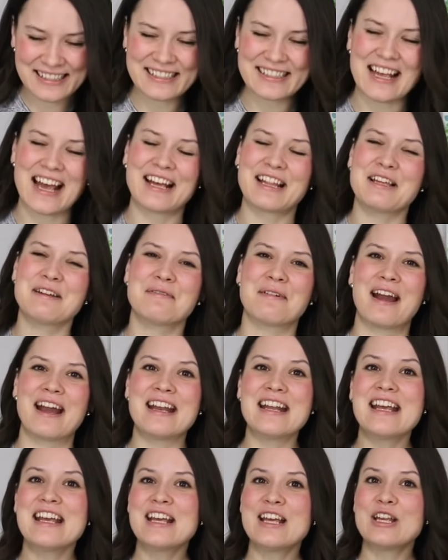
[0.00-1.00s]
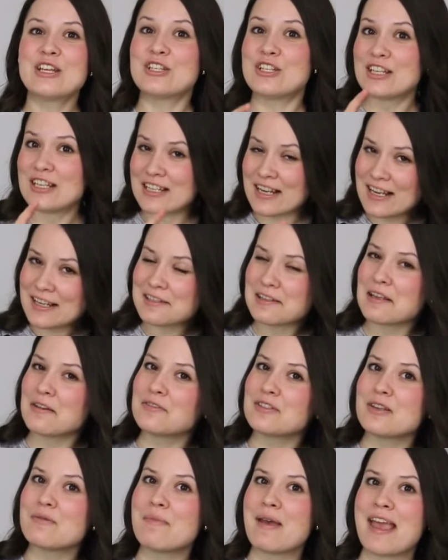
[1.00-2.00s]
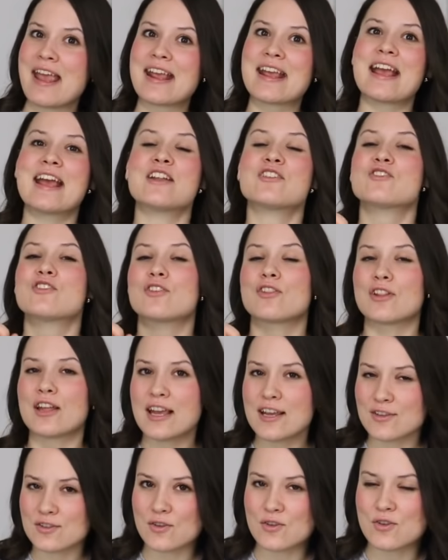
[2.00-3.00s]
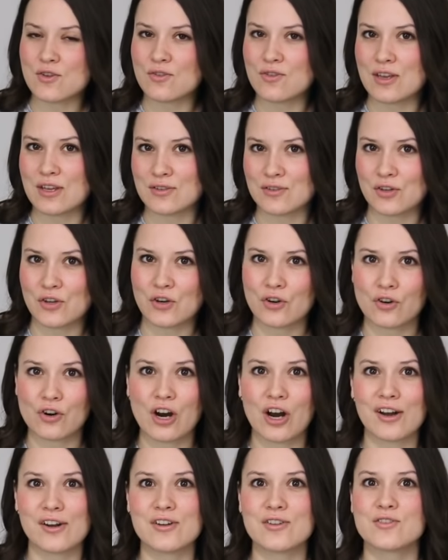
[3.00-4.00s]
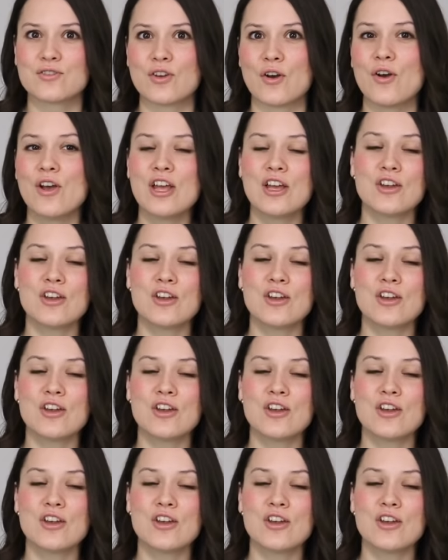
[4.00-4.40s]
exactly right. She does love to bake, and she likes to do things in her garden, so